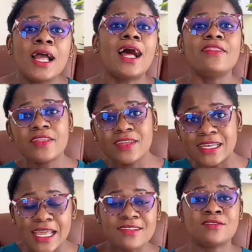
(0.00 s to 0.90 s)
And then the
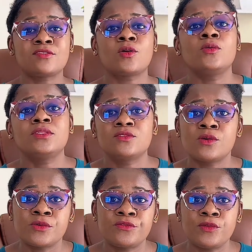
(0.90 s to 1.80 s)
next is called the
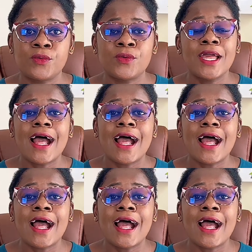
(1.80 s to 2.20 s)
second floor.